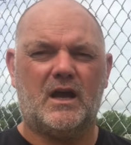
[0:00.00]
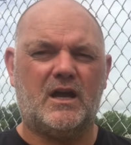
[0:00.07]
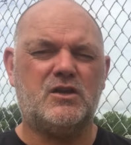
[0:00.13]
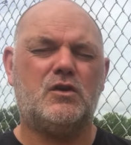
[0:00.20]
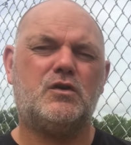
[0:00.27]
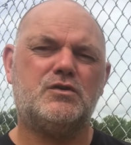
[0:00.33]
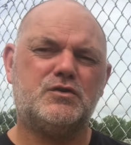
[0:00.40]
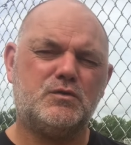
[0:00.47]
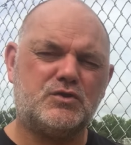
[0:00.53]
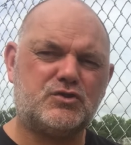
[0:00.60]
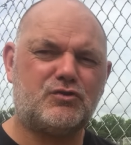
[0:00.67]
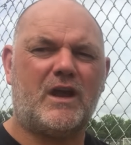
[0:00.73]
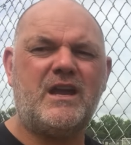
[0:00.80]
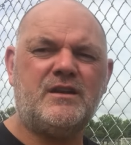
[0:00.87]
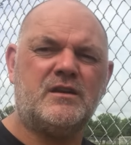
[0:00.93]
and you can do
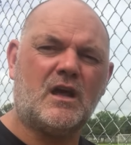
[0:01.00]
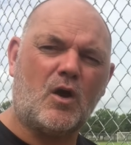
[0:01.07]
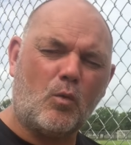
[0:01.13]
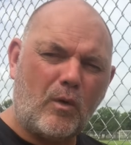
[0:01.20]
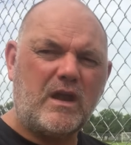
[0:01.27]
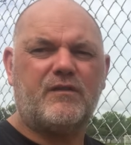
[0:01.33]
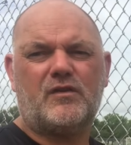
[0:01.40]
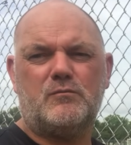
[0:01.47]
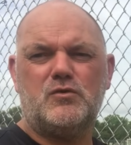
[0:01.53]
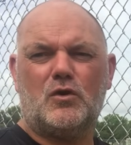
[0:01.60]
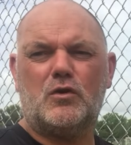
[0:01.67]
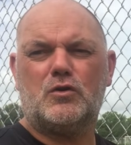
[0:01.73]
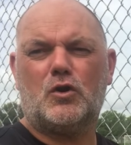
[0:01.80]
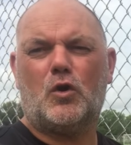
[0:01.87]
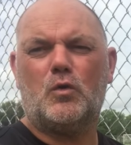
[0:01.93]
training away from
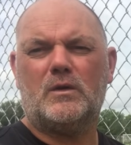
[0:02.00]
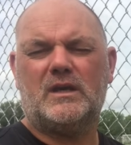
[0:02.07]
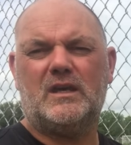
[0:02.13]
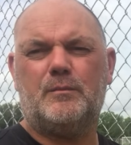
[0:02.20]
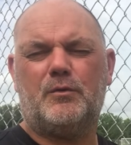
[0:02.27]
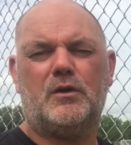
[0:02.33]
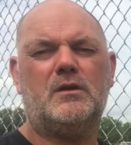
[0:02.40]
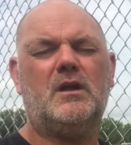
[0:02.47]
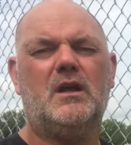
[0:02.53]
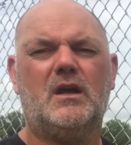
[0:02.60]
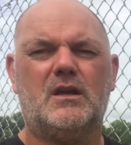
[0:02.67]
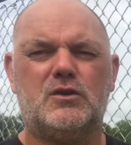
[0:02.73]
your goalkeeping,